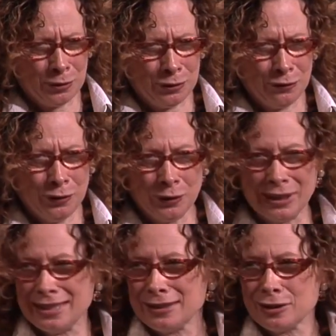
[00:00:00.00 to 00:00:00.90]
or interviewing
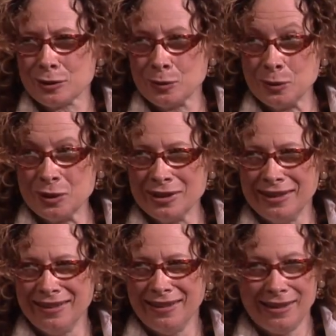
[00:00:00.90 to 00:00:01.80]
kids at school,
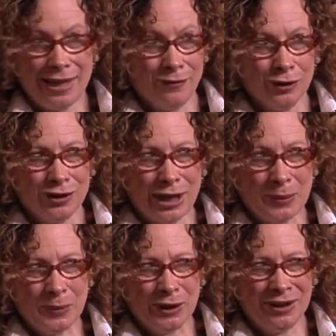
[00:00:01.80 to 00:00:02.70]
they've learned that
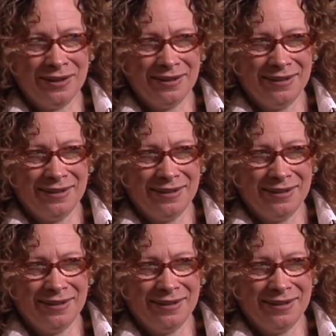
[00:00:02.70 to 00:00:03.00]
word